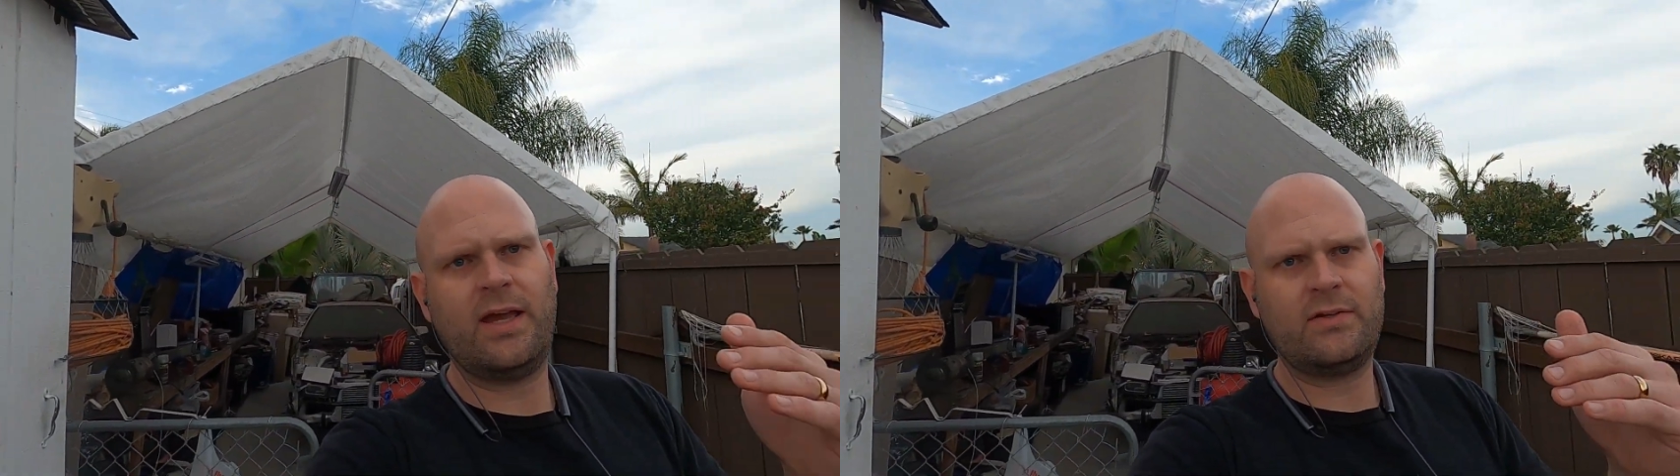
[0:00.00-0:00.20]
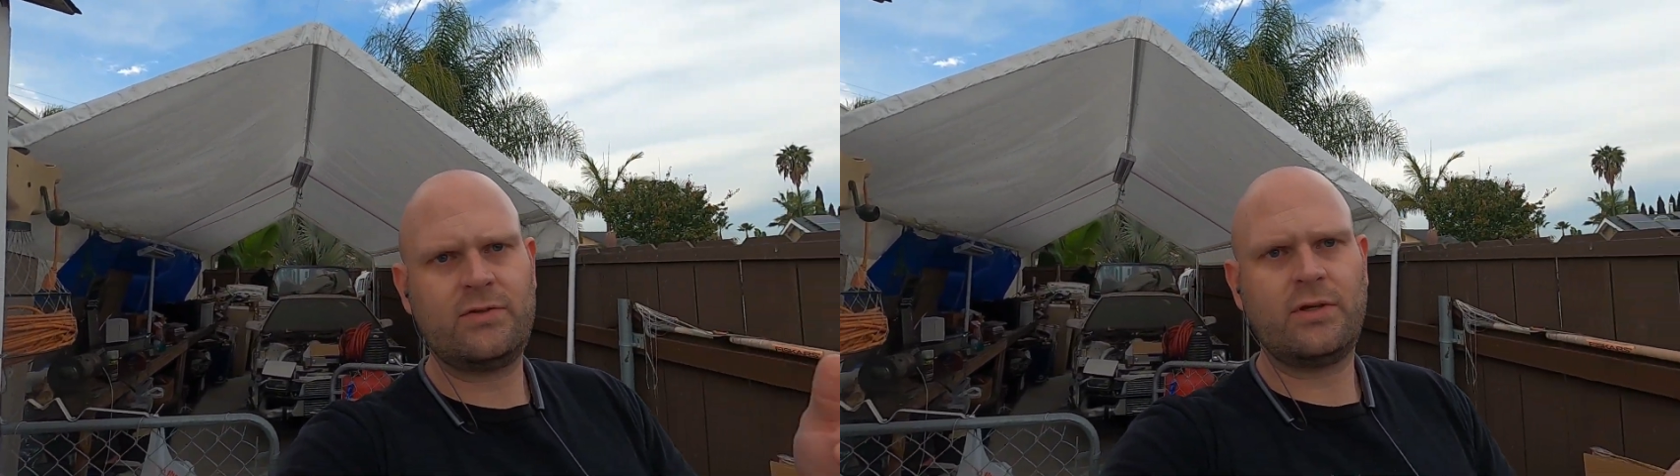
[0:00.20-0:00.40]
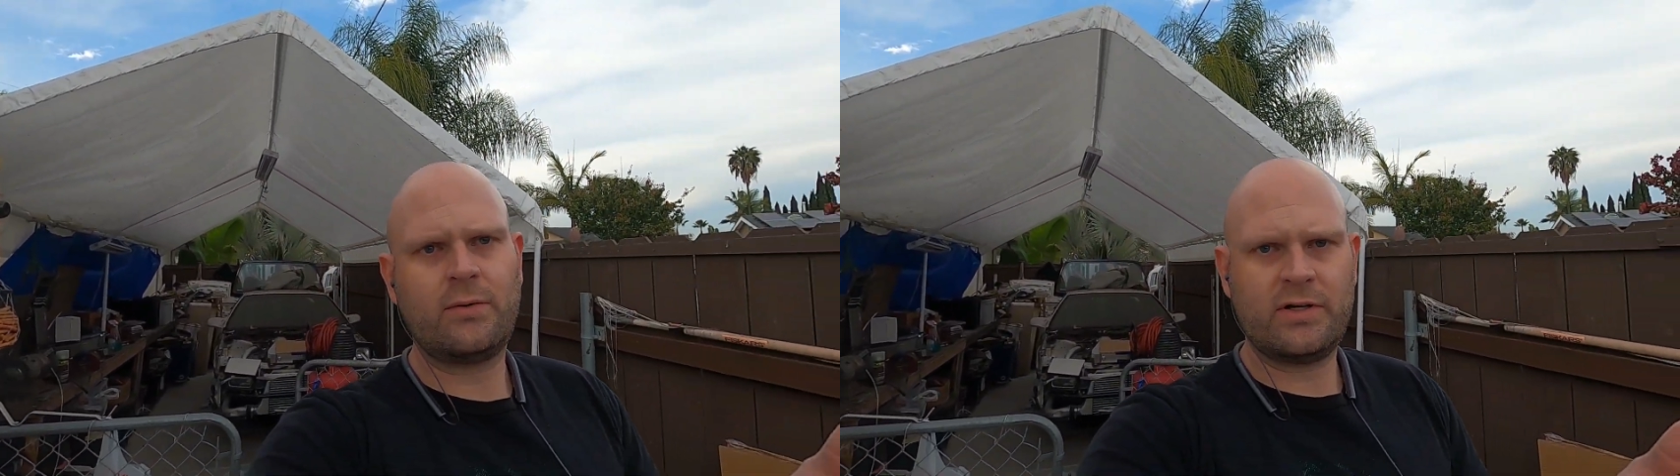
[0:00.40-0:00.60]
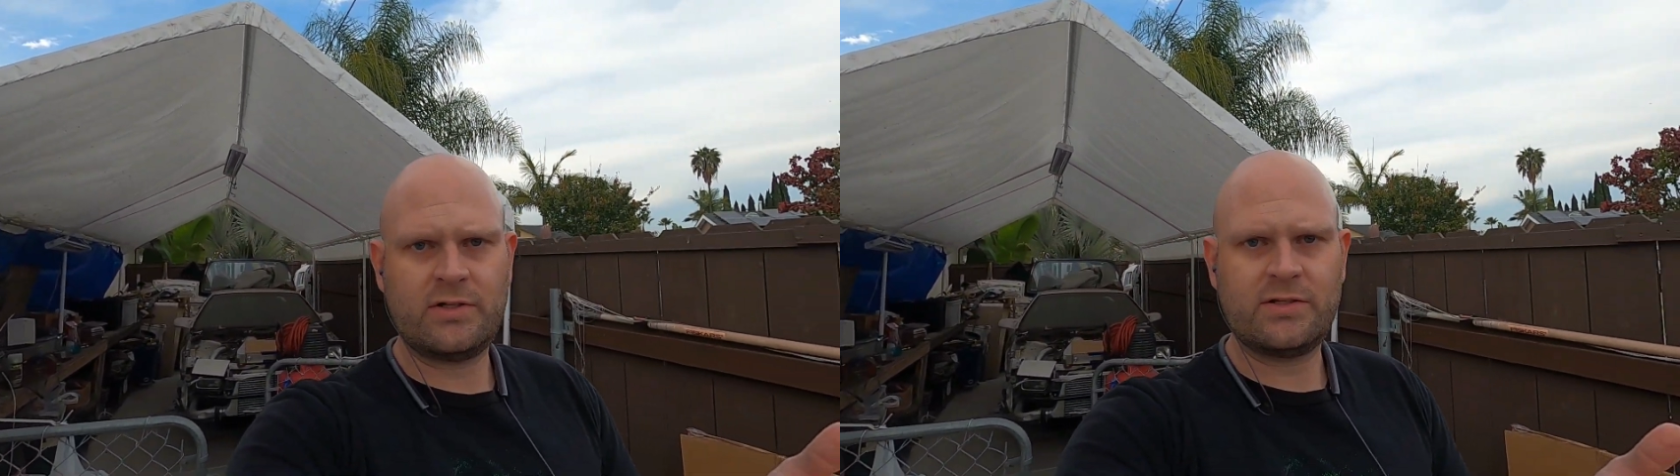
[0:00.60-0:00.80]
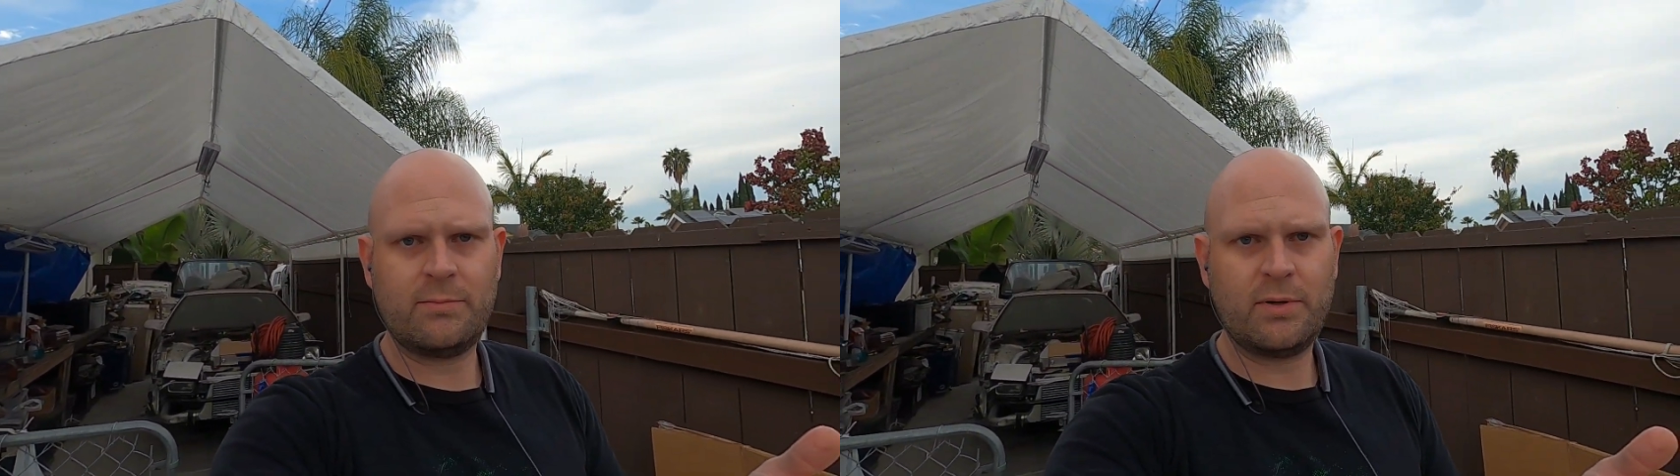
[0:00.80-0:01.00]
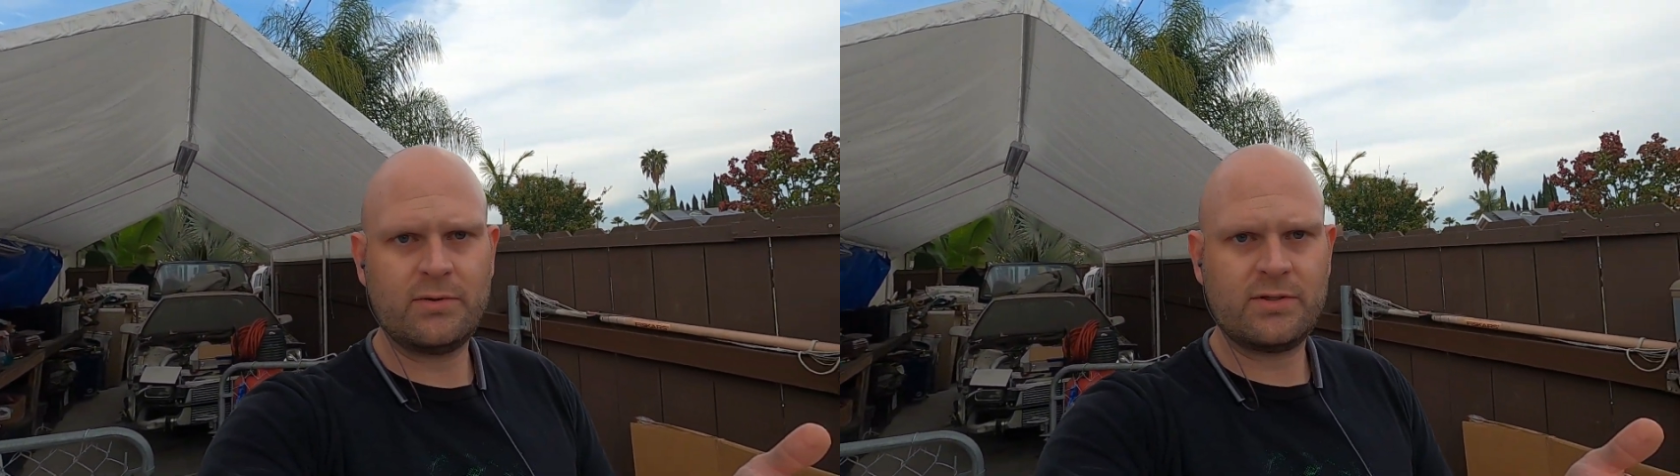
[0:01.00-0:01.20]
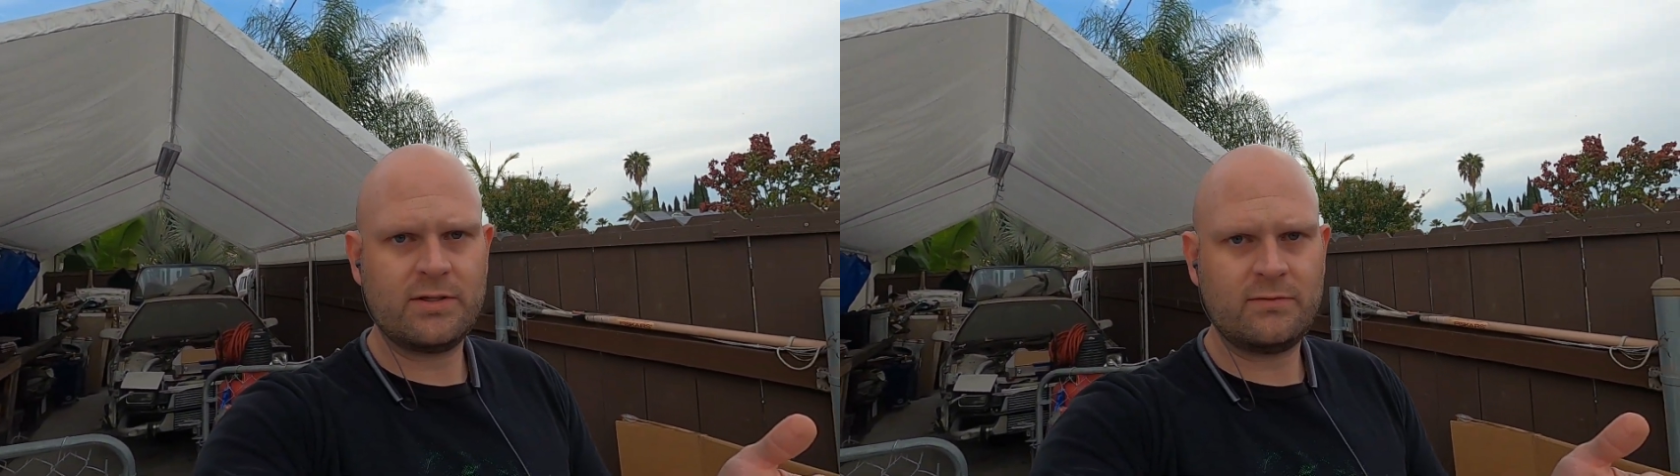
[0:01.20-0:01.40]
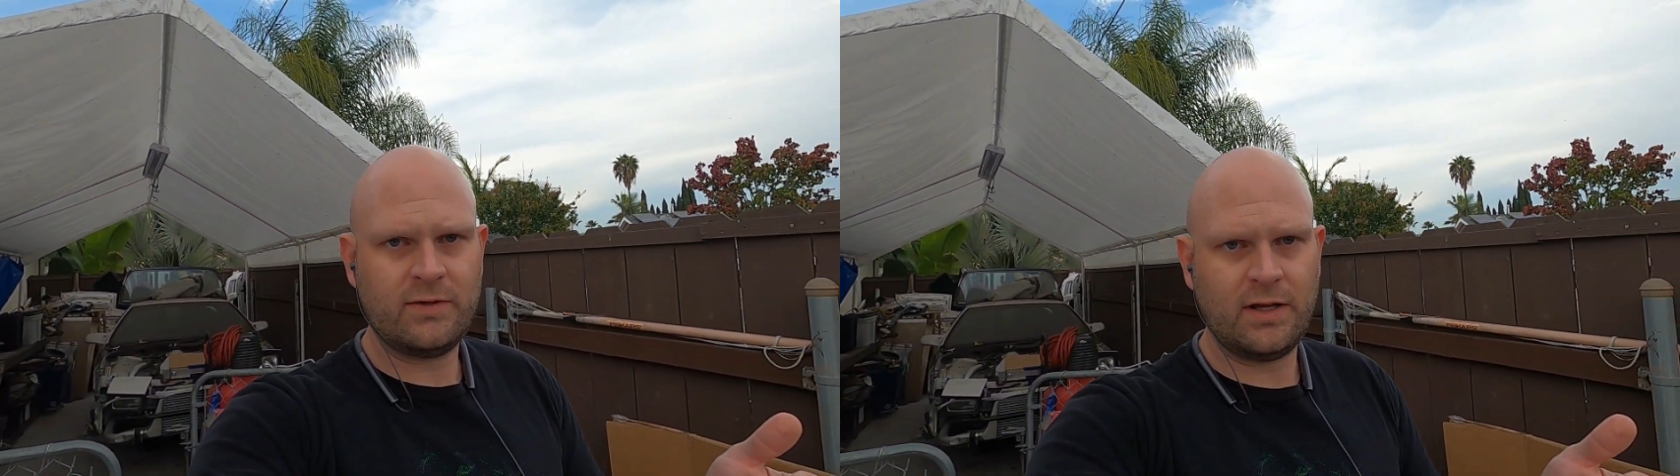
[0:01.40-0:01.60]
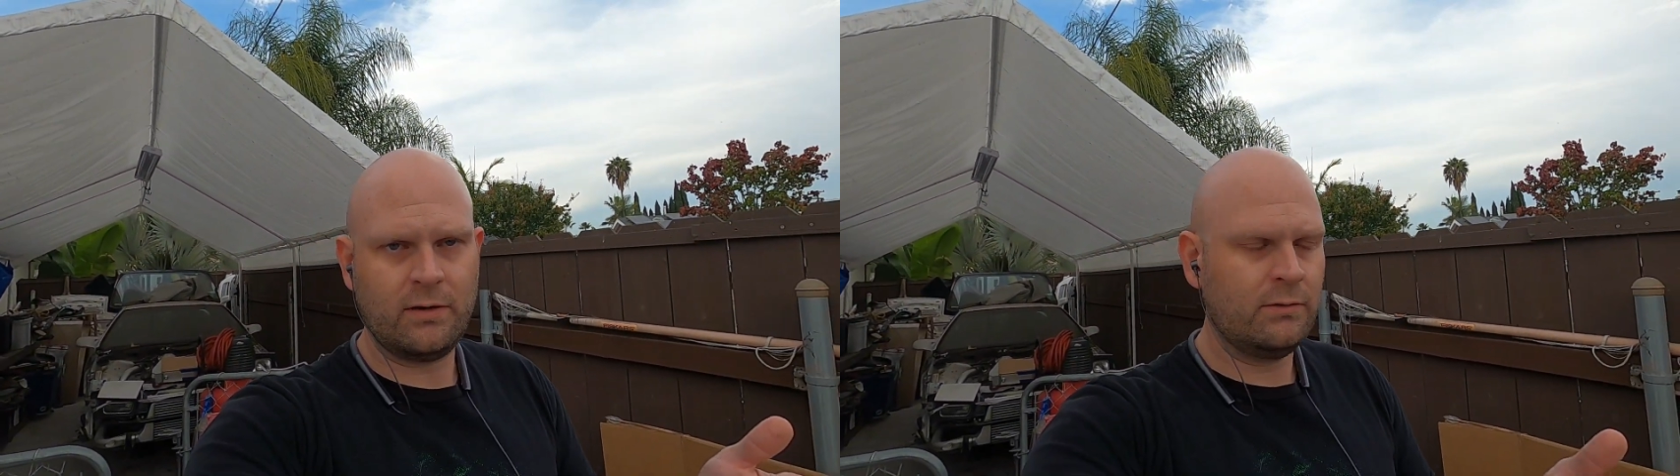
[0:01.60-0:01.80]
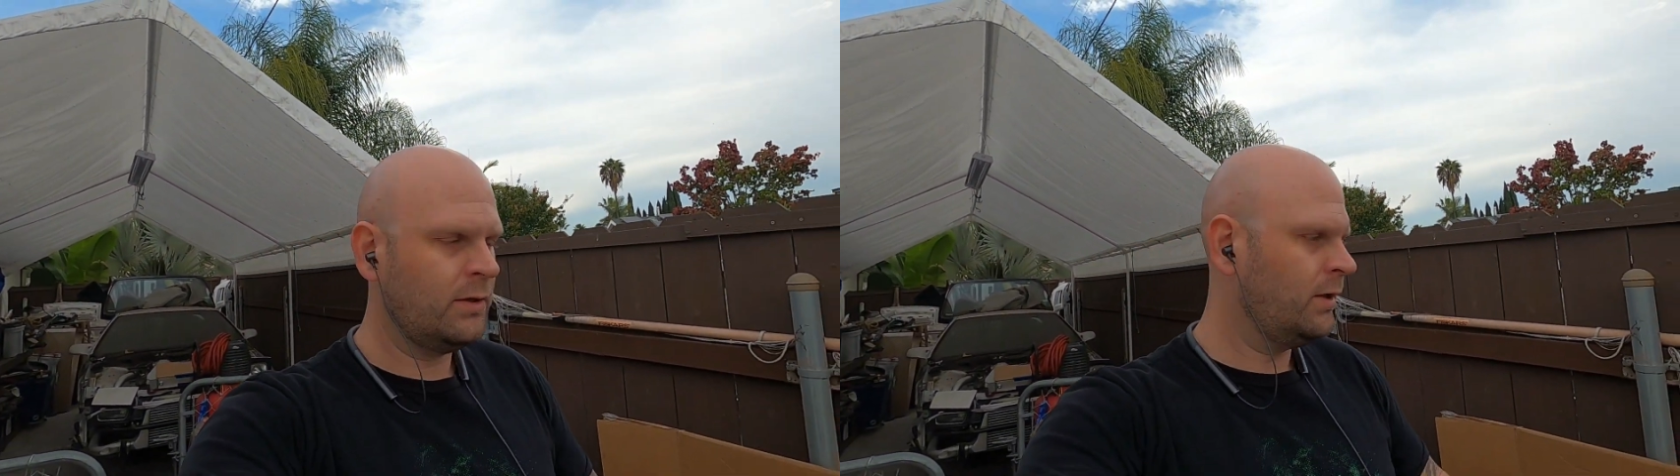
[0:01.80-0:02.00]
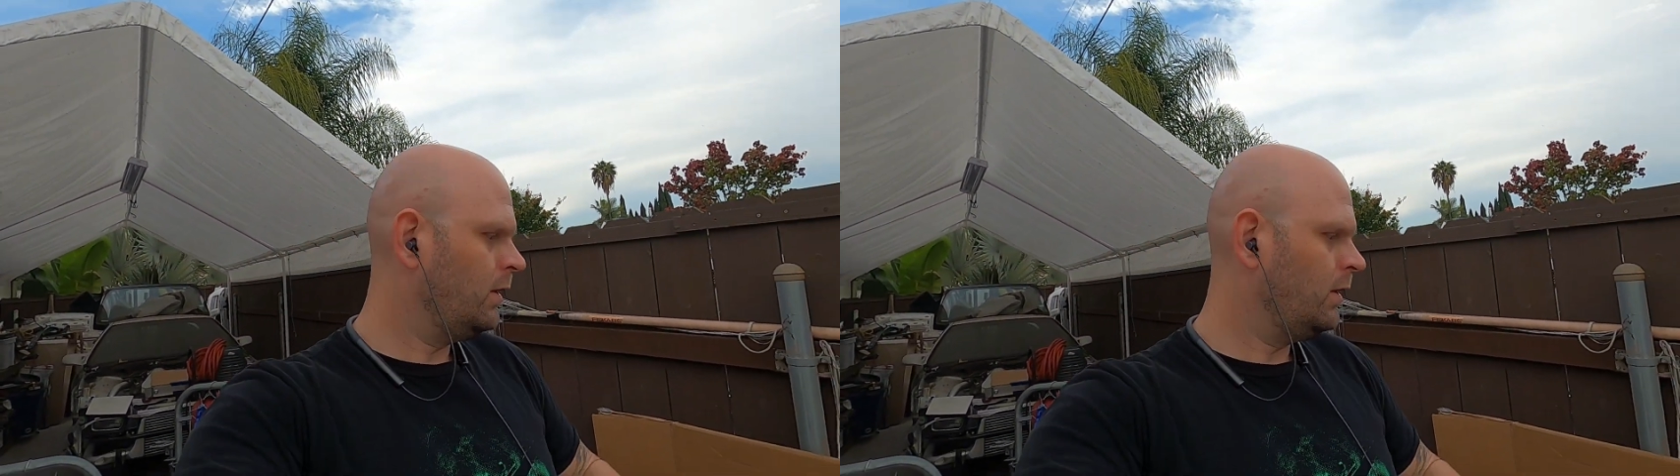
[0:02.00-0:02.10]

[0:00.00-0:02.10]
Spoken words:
answer the questions I posed in this video.